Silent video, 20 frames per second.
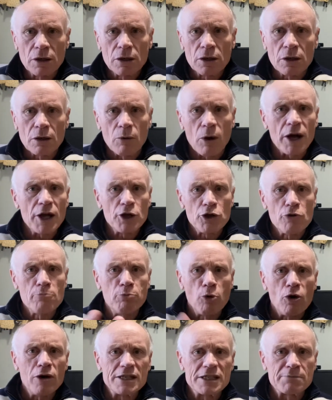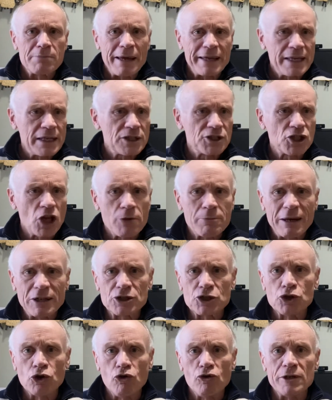Why are you boys making so much
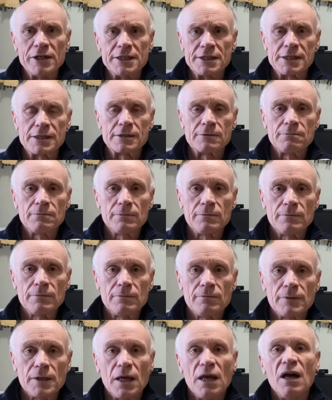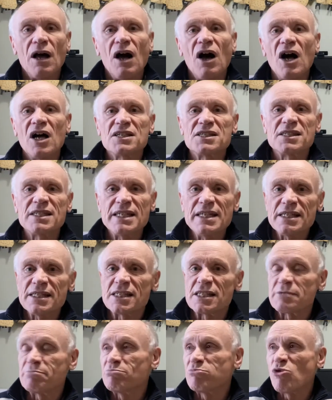noise? Ah, Siers has
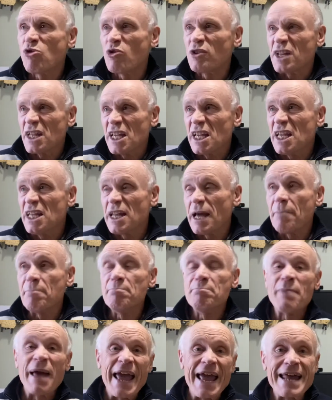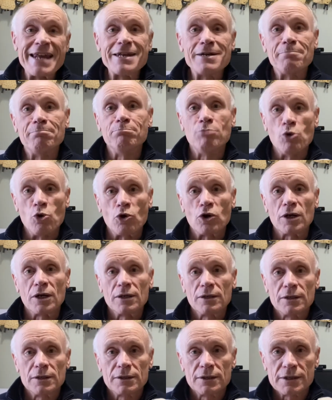brought in a banned book
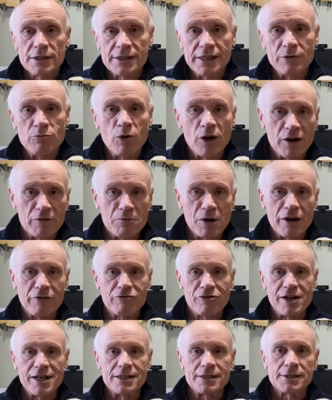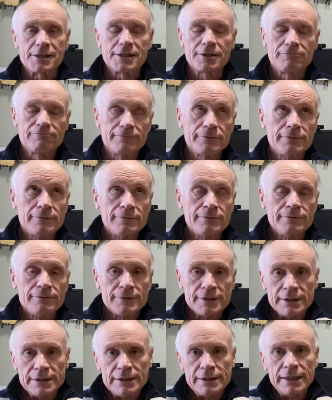said one of my friends.
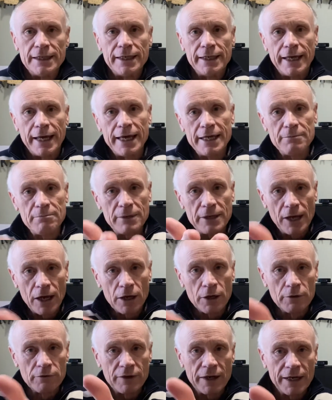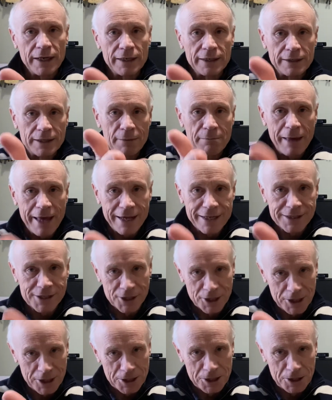Hand me over the
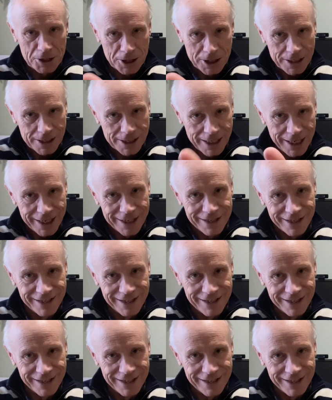magazine, she said.